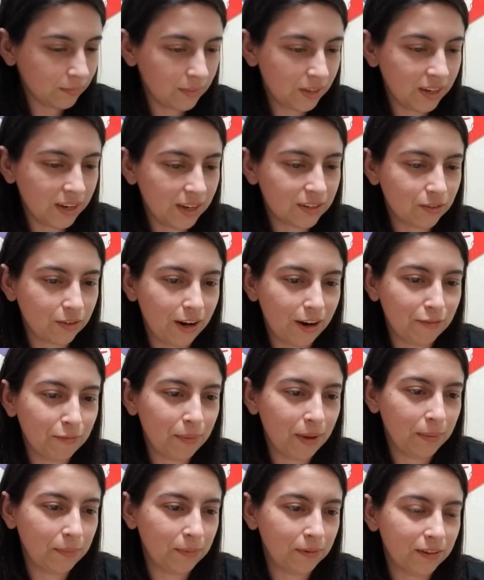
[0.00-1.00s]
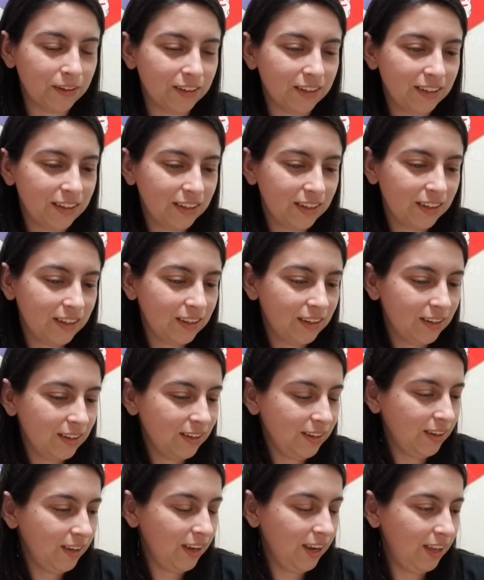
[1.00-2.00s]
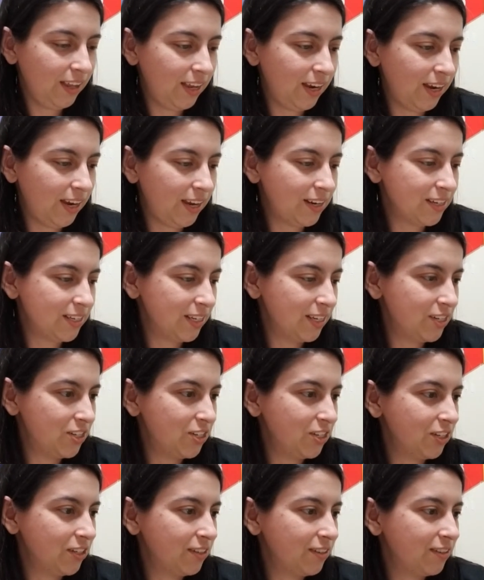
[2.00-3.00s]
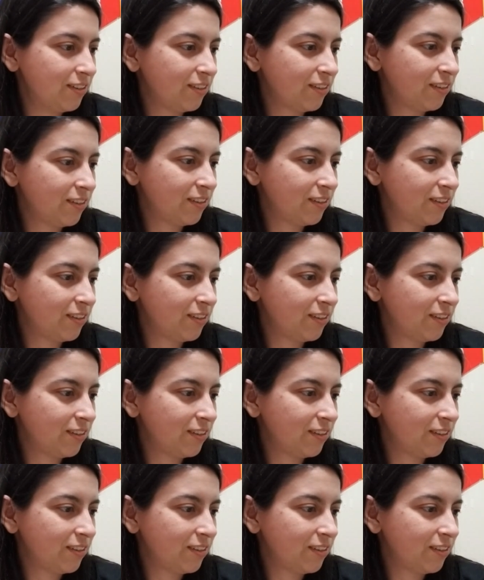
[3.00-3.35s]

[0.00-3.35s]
They got graph paper and they had a dungeon.